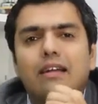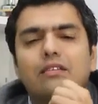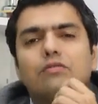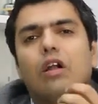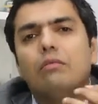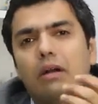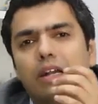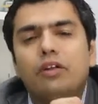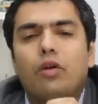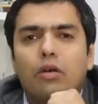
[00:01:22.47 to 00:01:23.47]
it is called
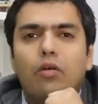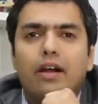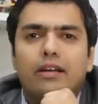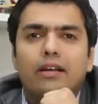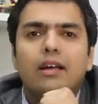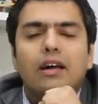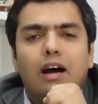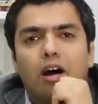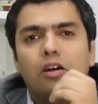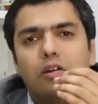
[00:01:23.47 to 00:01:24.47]
multinodular goiter
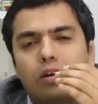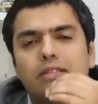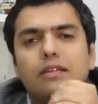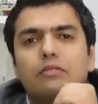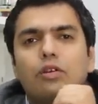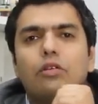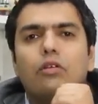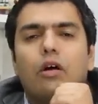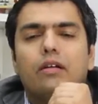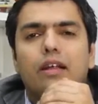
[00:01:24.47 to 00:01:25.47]
or toxic
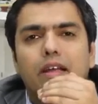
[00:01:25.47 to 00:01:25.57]
nodular goiter